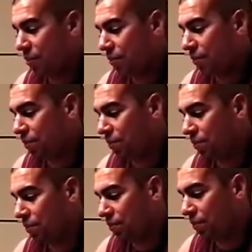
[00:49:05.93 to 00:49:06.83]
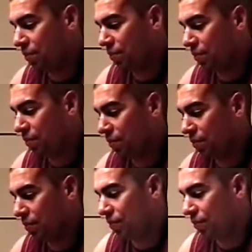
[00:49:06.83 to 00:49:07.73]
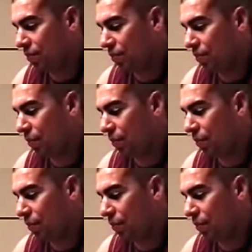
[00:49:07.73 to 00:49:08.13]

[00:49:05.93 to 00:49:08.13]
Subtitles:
No one is speaking in this clip.